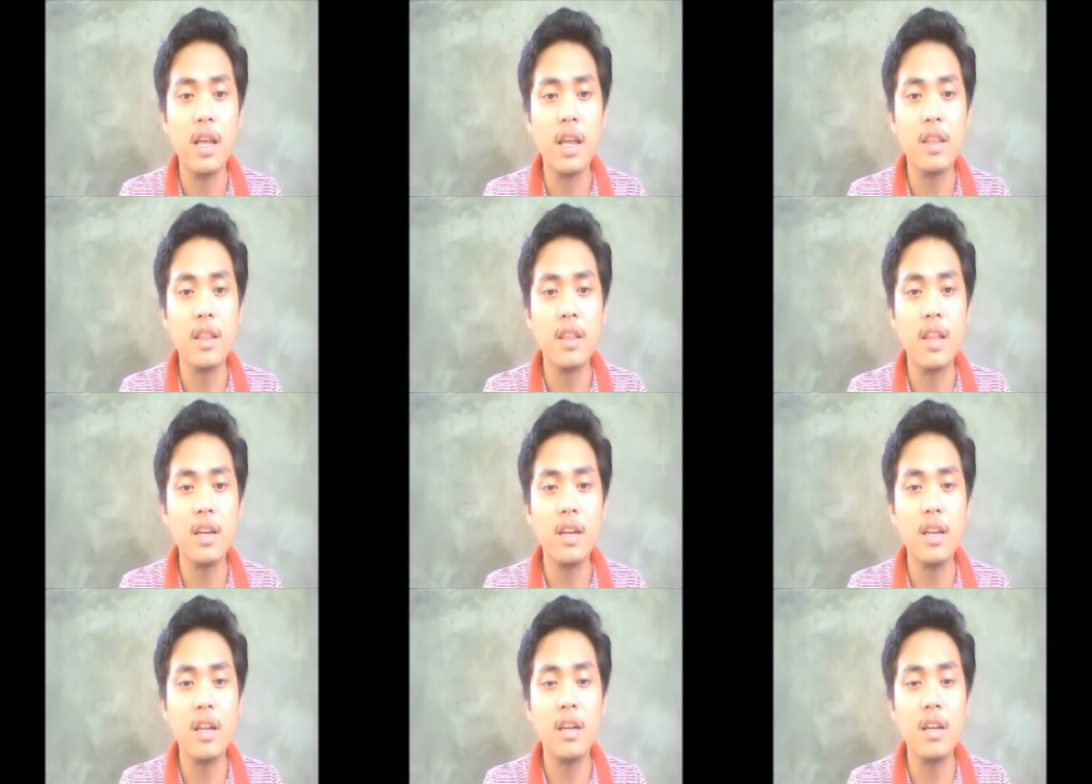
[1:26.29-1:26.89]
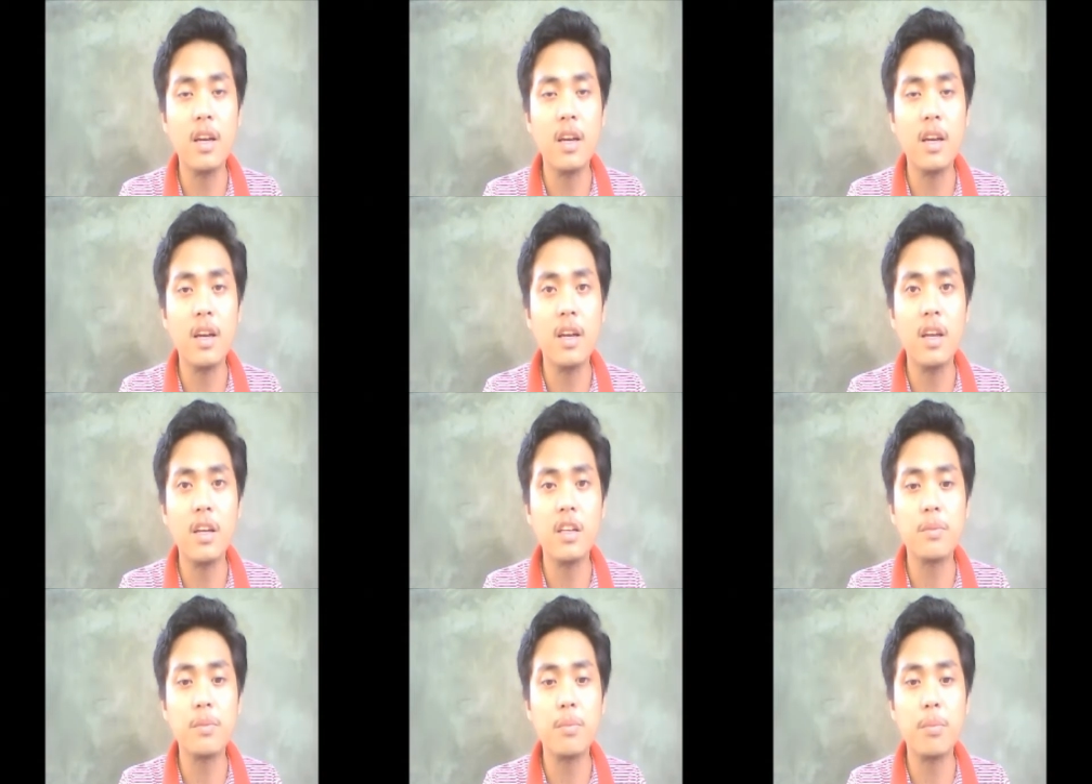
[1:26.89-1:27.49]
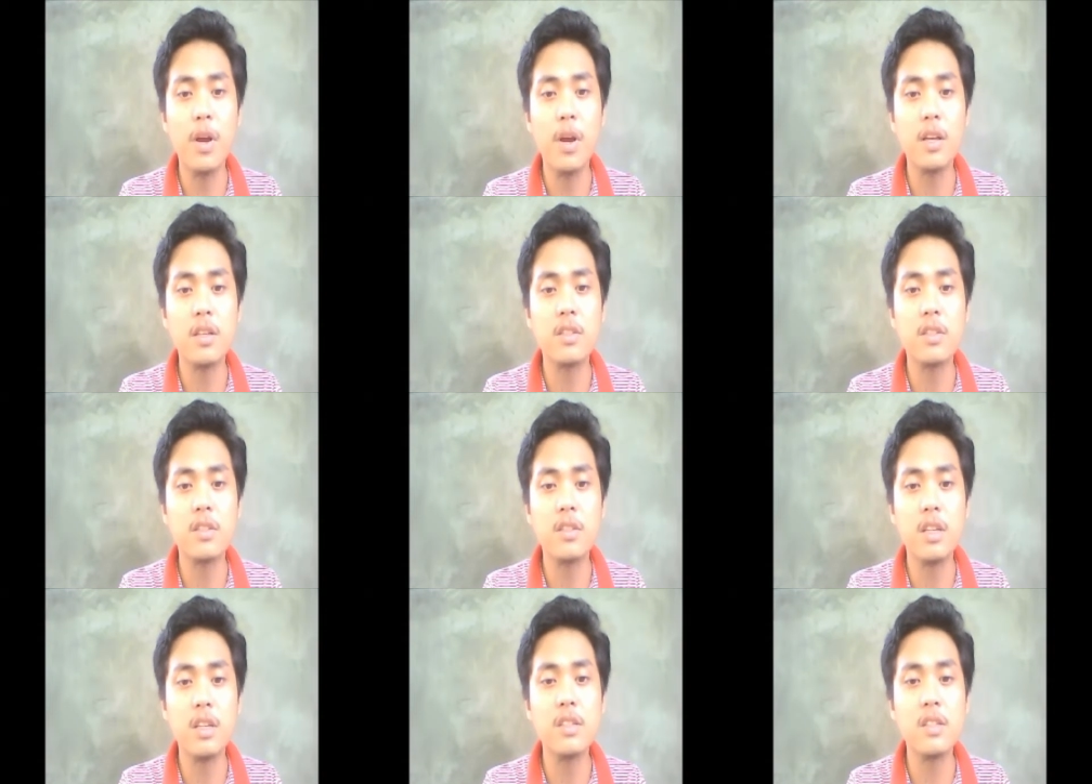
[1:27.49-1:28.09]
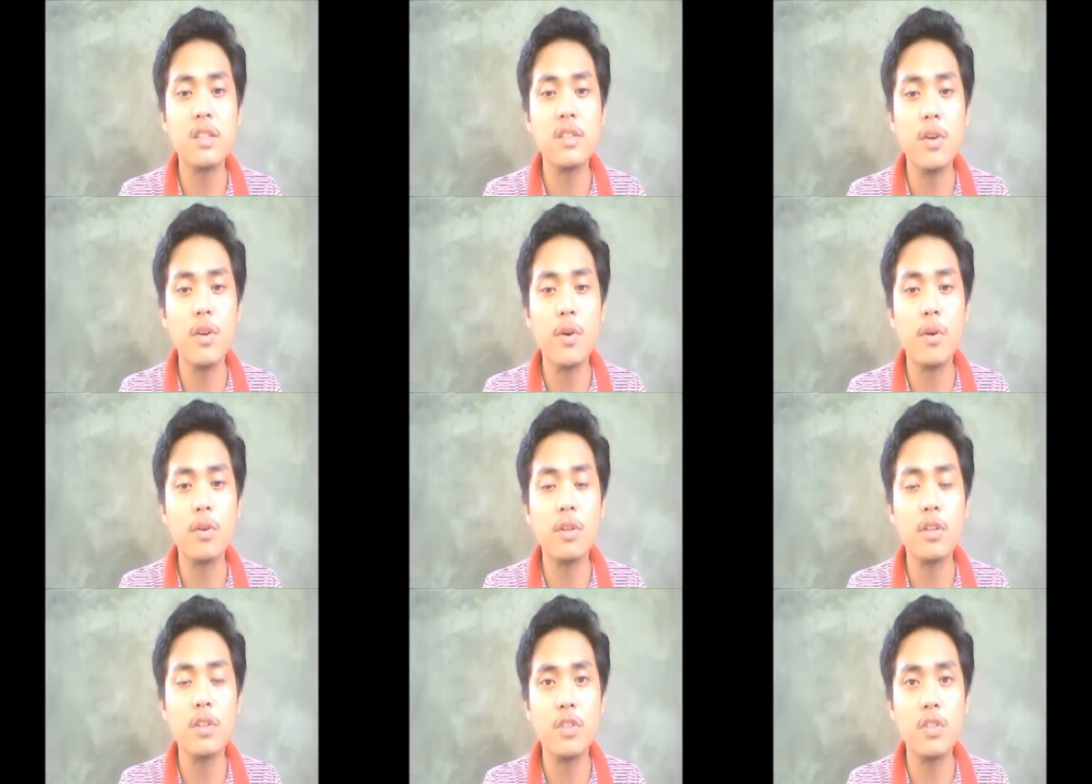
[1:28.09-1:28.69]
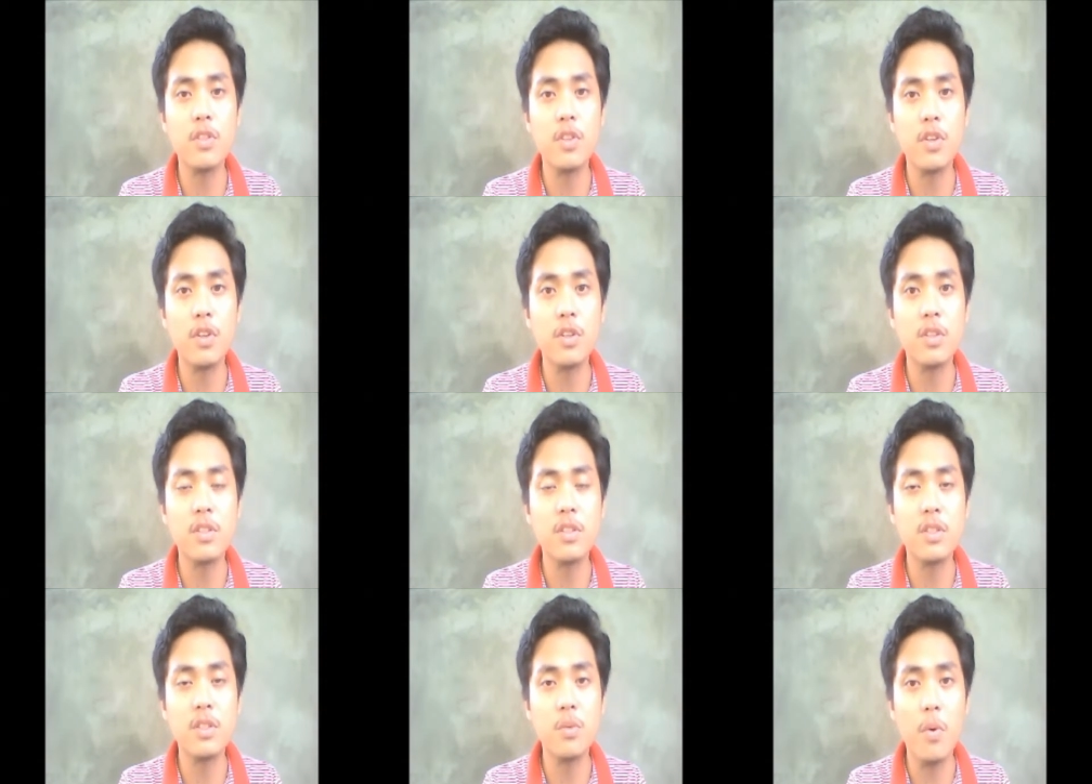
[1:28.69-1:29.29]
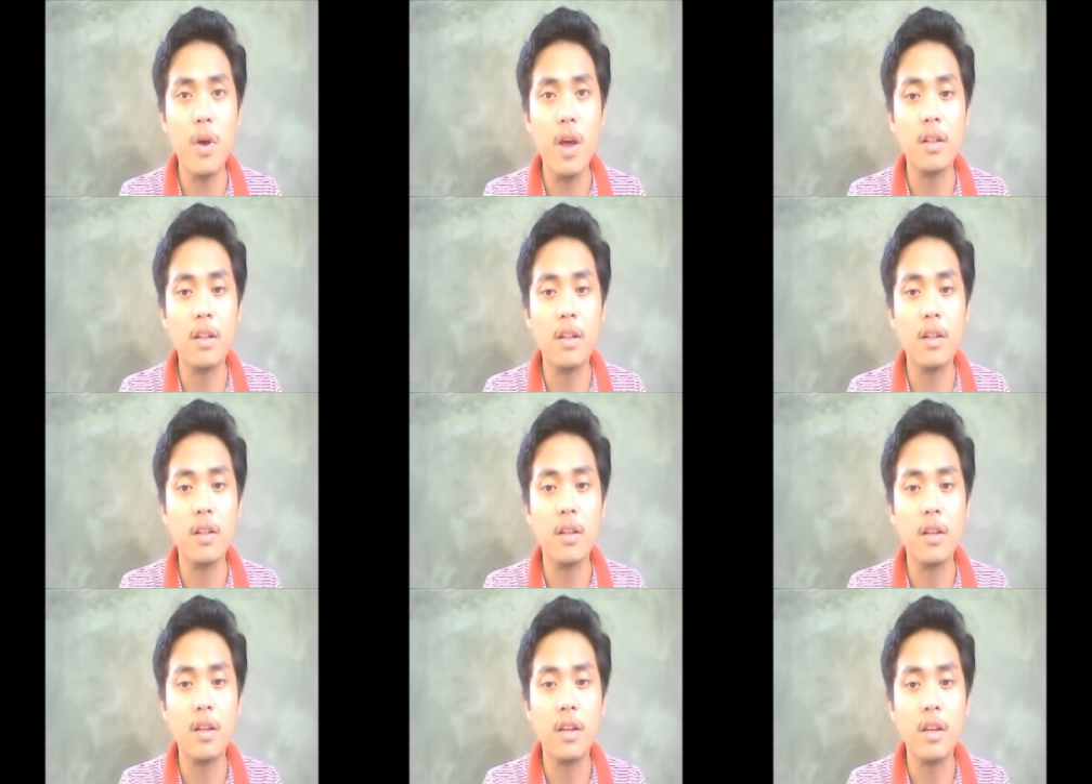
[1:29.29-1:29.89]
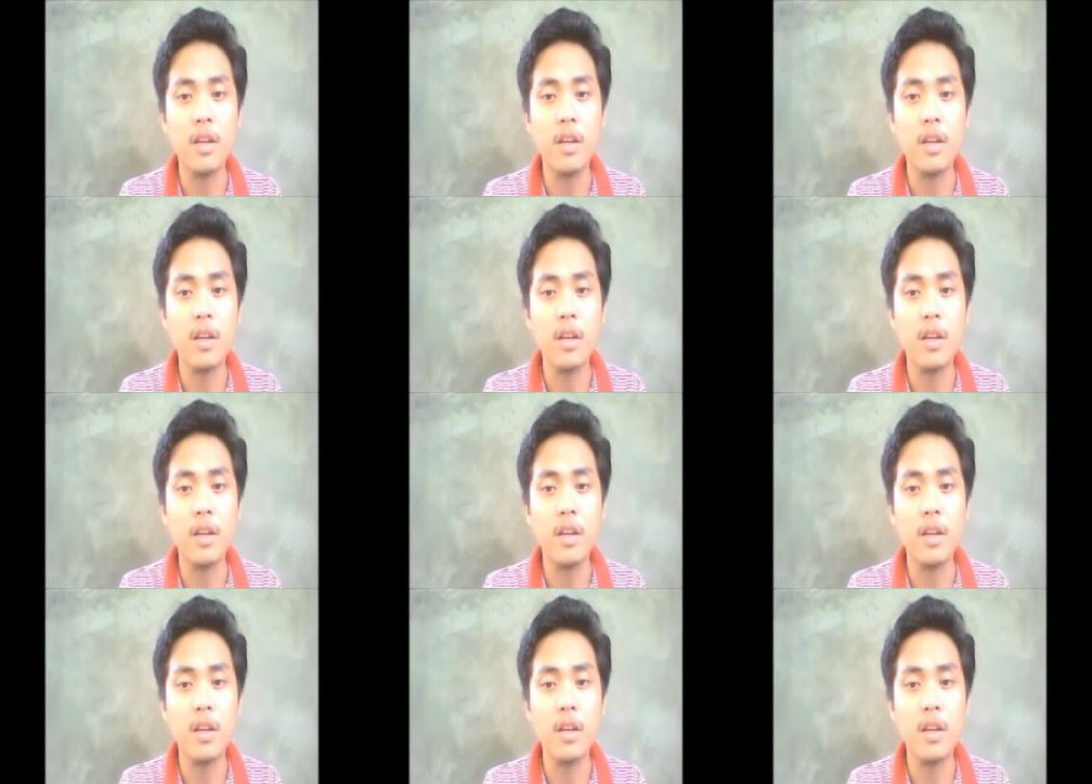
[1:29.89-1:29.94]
And then India expressed its own concerns as well,